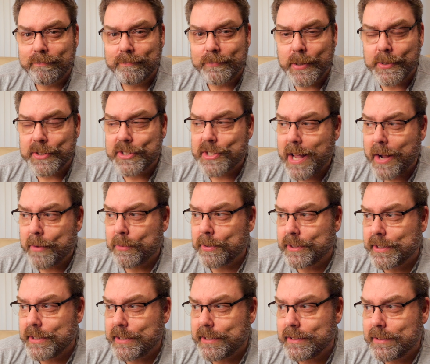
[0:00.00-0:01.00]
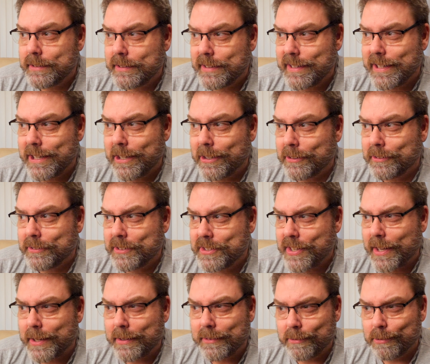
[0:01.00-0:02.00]
No, it's not really, you know, it's
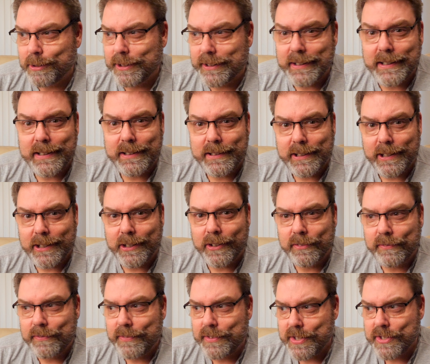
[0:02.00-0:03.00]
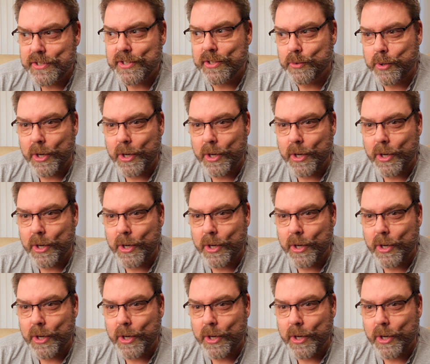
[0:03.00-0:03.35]
like, really, you know, this is